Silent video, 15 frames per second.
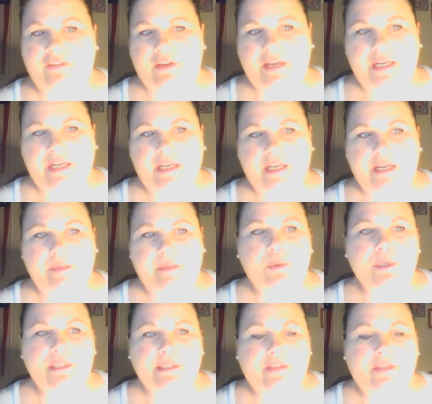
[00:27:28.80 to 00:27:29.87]
and
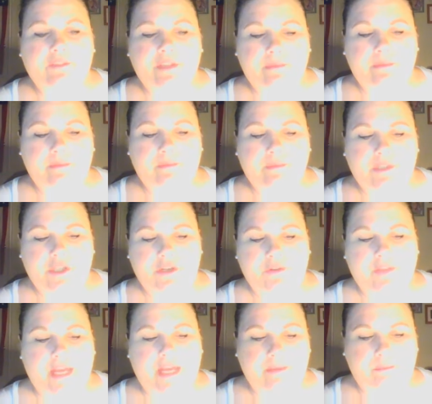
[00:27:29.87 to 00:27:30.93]
99.7,
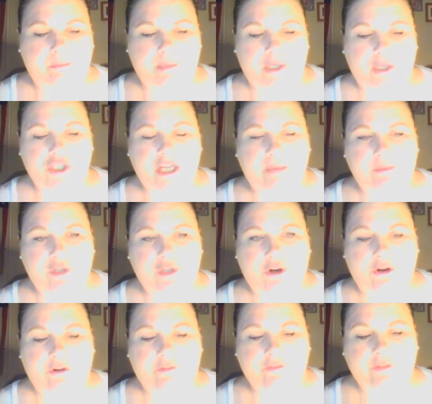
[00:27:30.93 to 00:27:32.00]
that bell-shaped
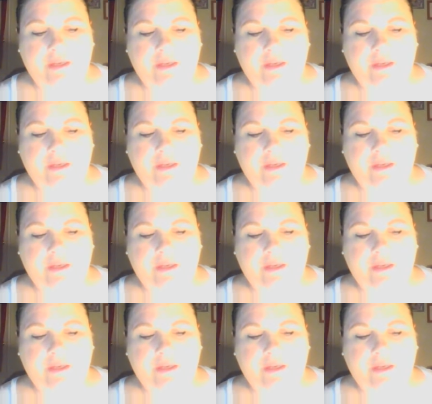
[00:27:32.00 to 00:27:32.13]
curve.